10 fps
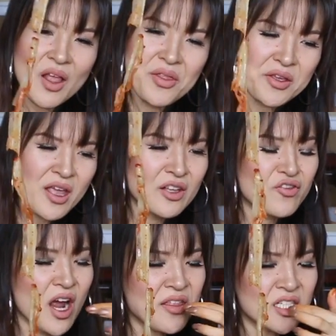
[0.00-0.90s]
that you can't
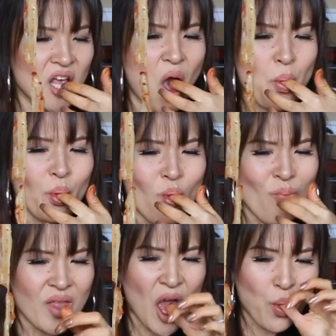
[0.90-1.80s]
try this.
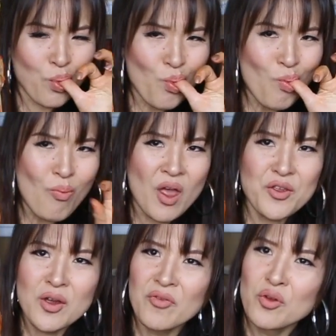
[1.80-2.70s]

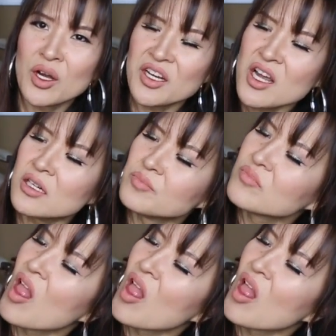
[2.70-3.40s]
You have no idea.